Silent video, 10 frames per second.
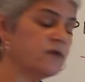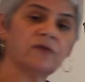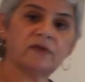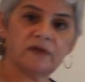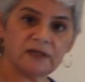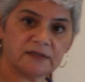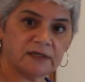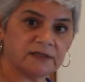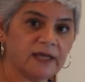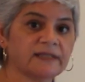your
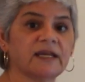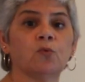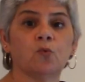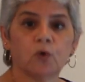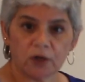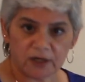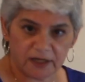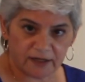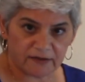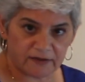thesis as a
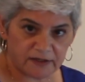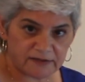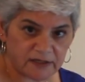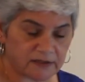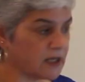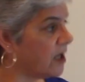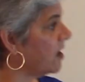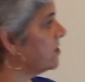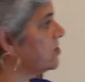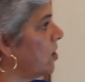working thesis.
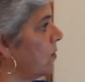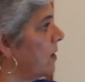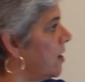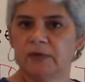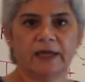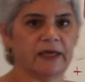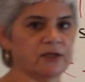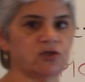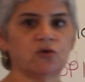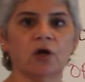So it
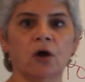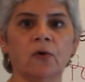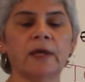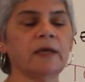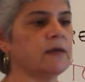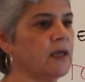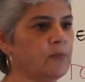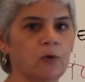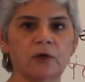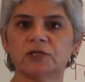gets you going,
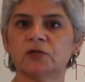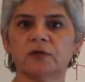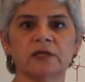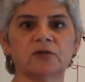it points you in the